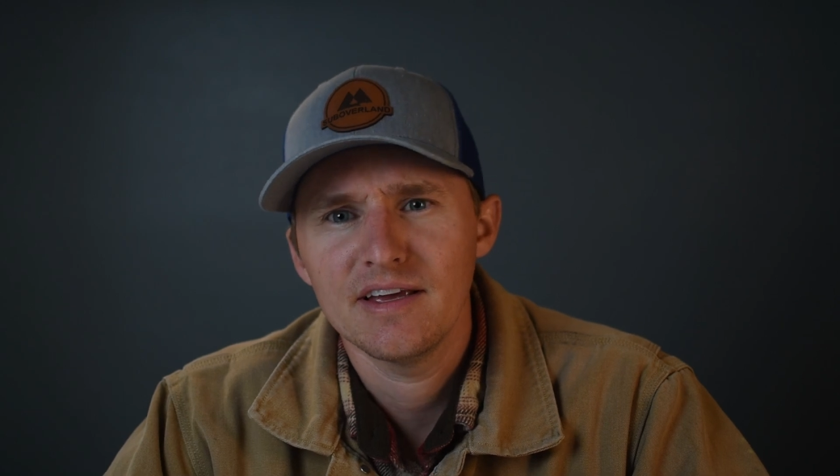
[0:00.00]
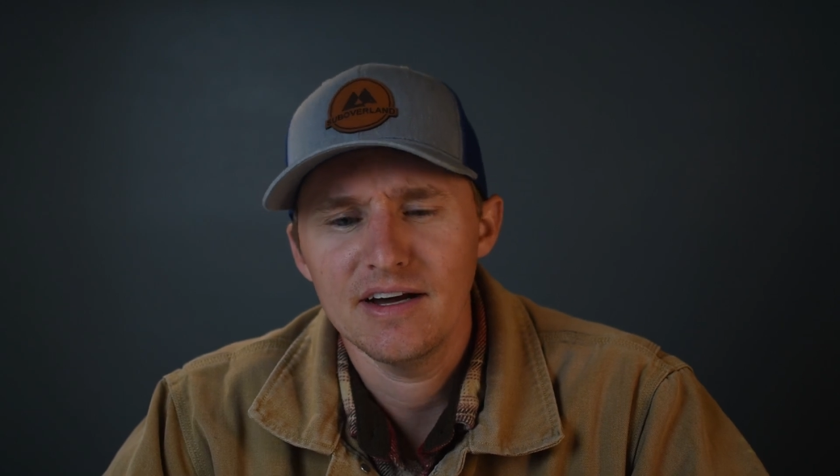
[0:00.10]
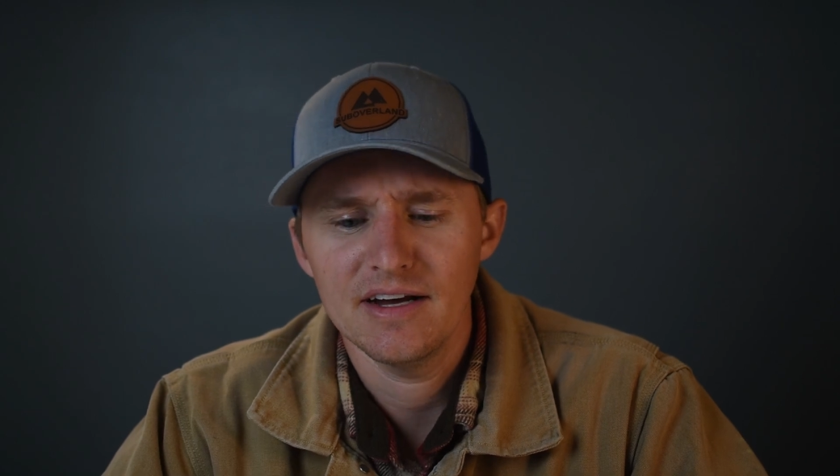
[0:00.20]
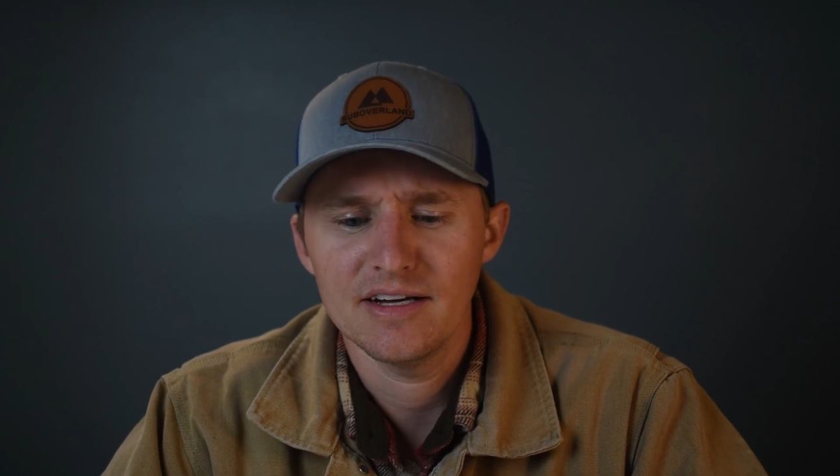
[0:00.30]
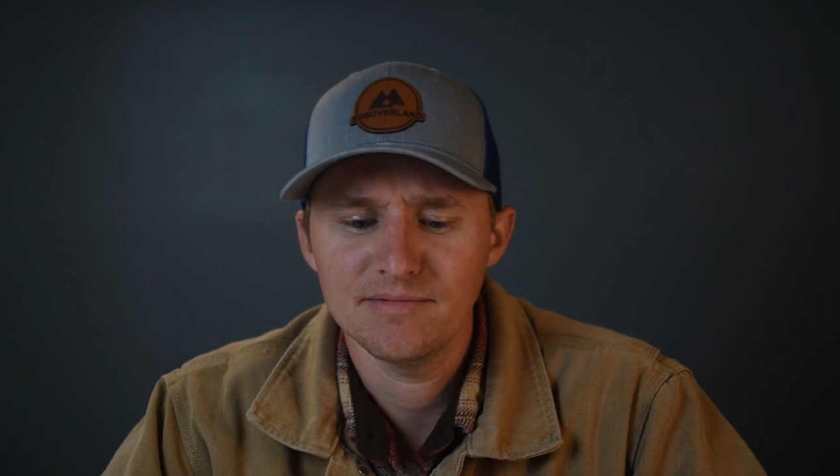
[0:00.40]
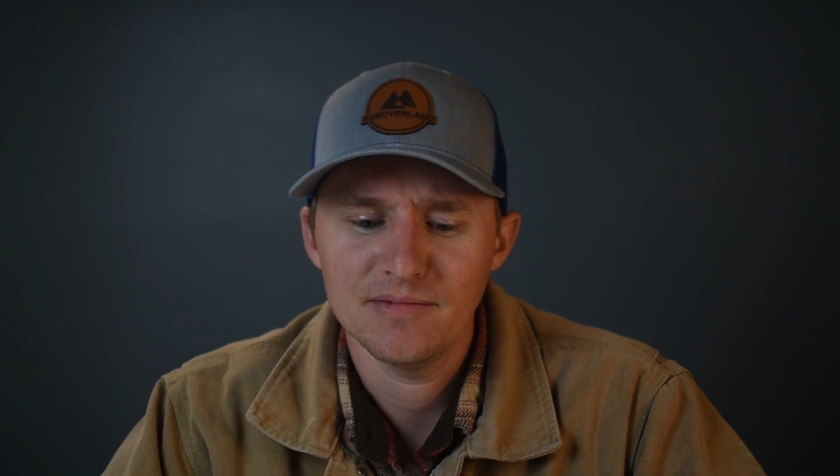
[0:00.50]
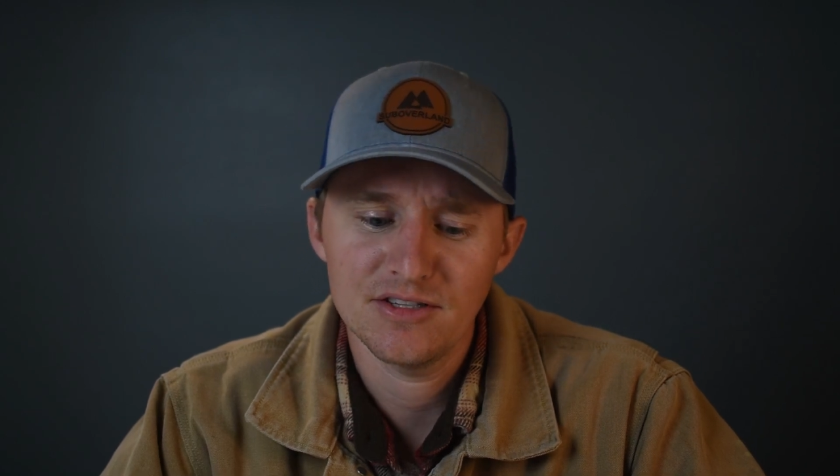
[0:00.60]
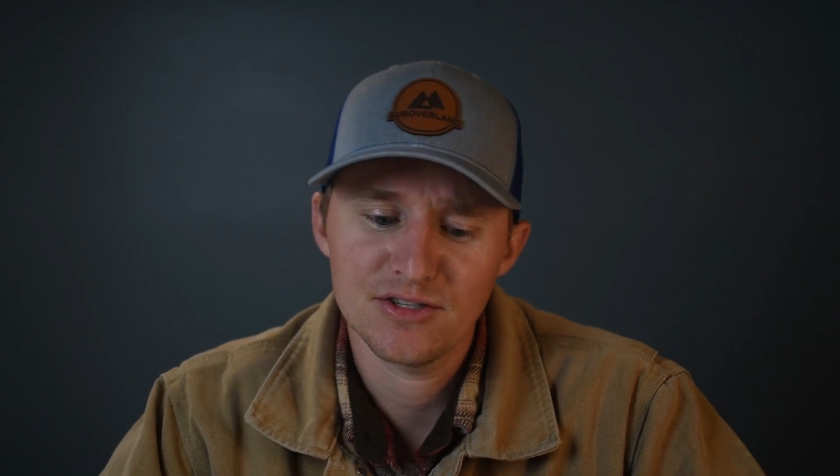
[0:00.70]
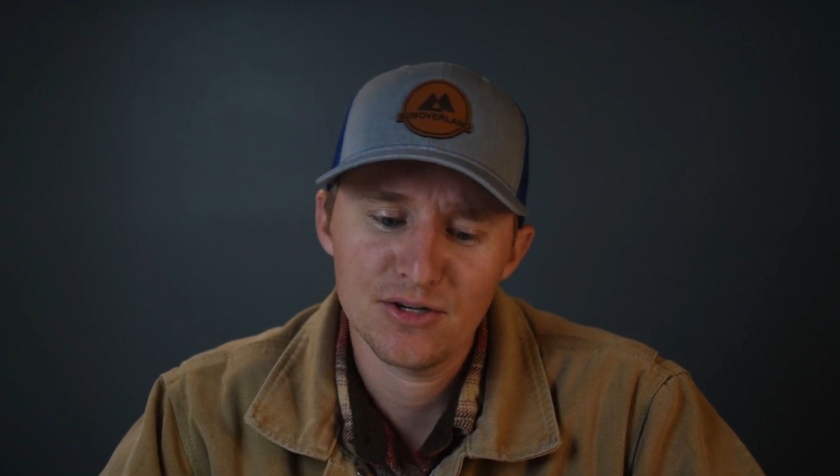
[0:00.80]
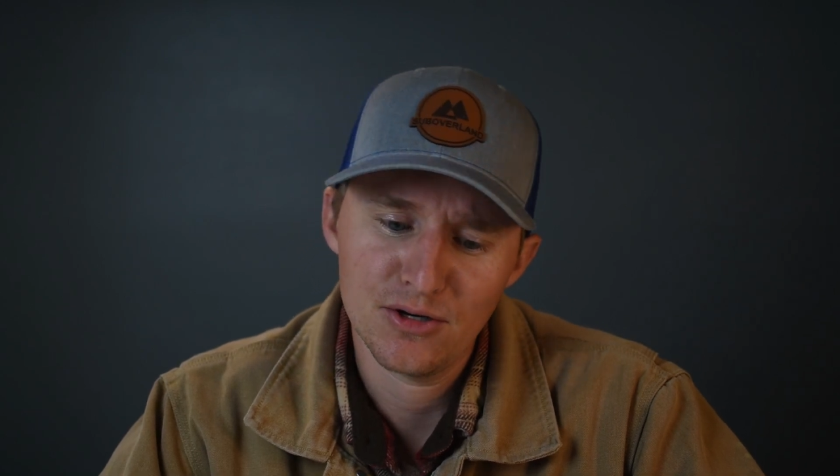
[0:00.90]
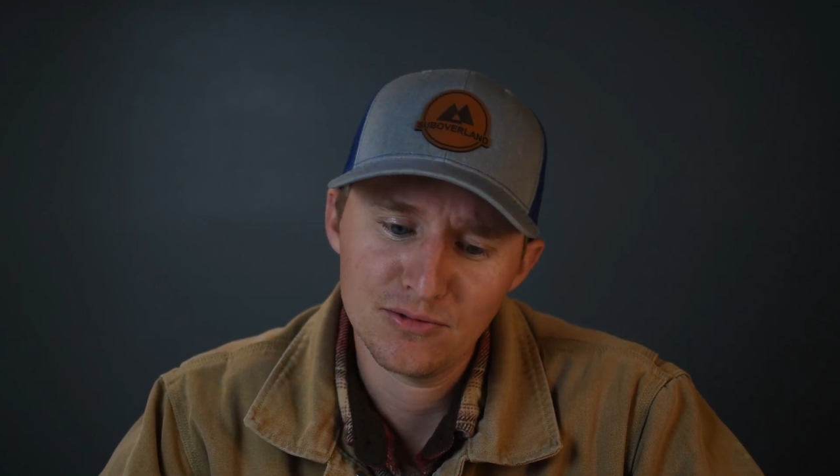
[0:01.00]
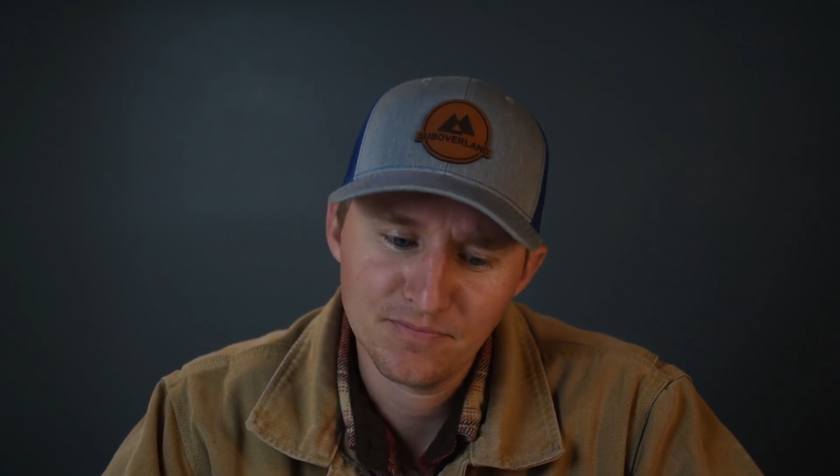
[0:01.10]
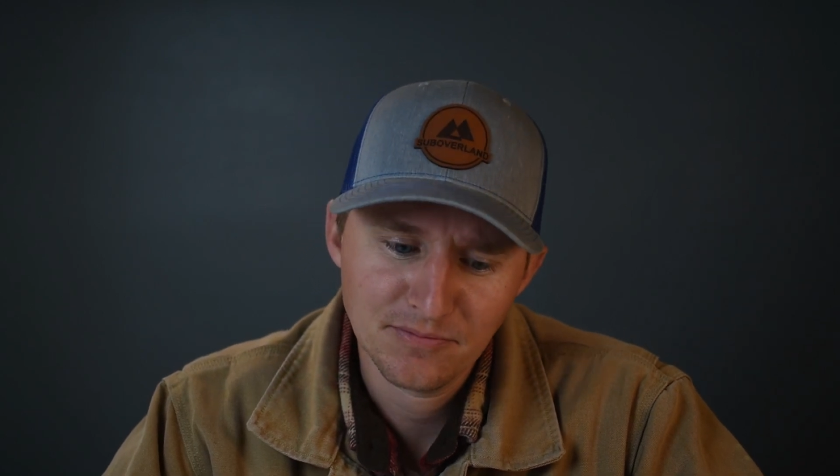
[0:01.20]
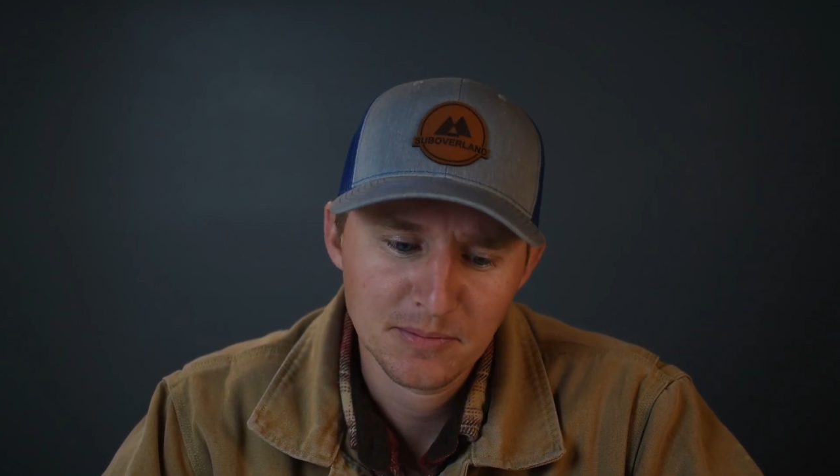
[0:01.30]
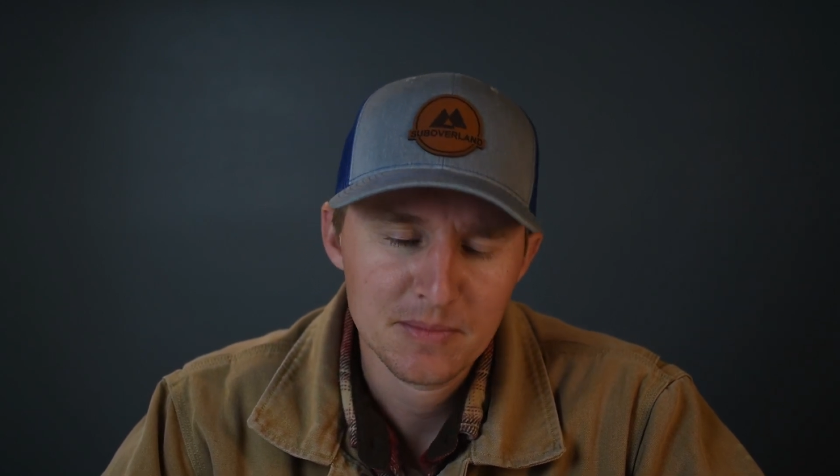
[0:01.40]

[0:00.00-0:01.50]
And so